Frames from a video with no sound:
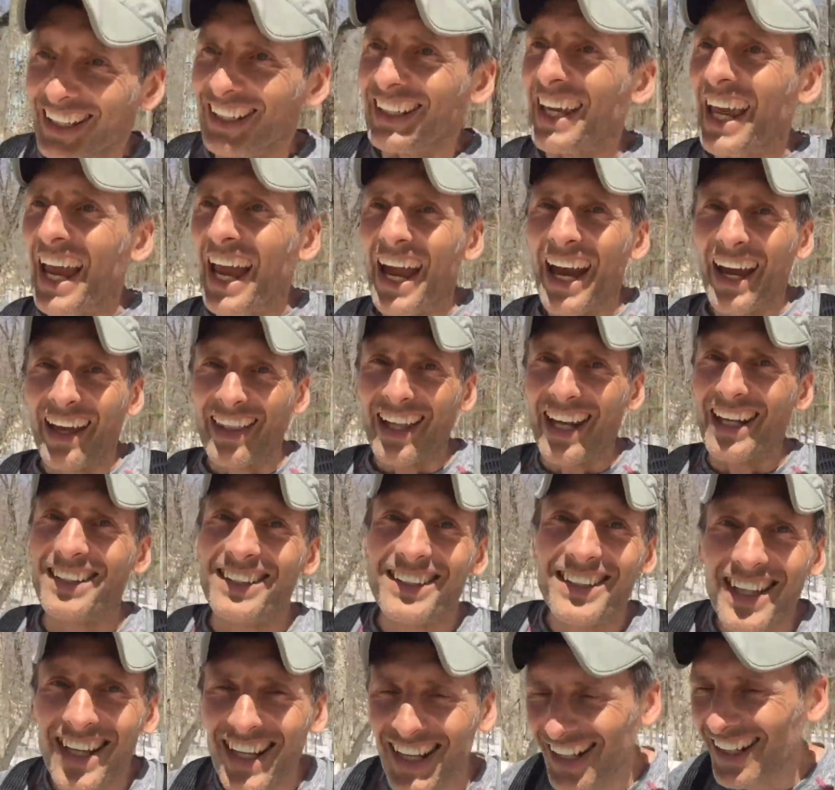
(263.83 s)
yeah,
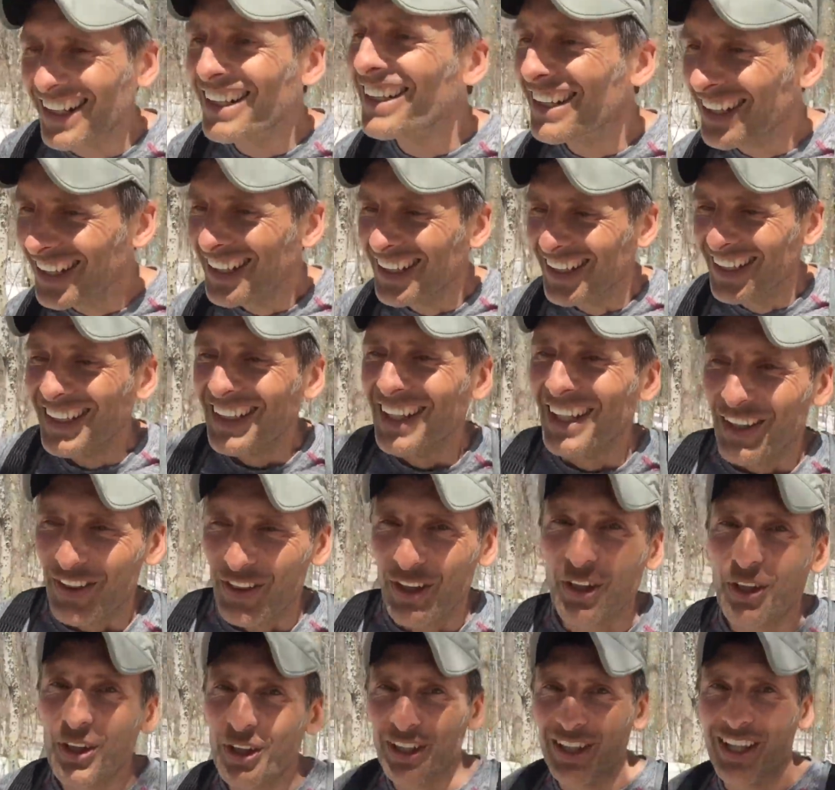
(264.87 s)
that's
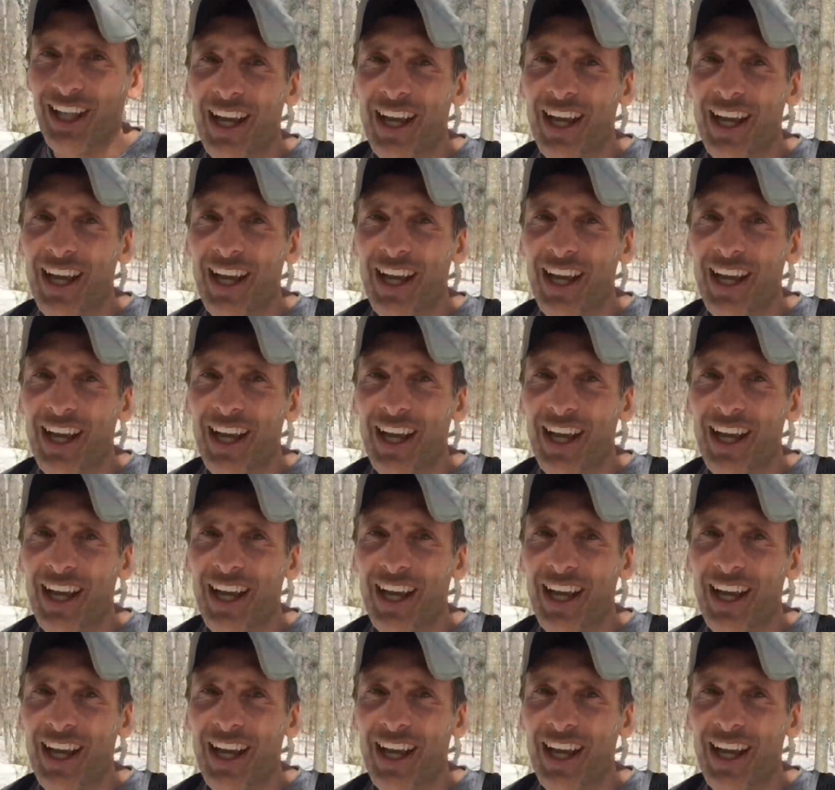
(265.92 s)
the good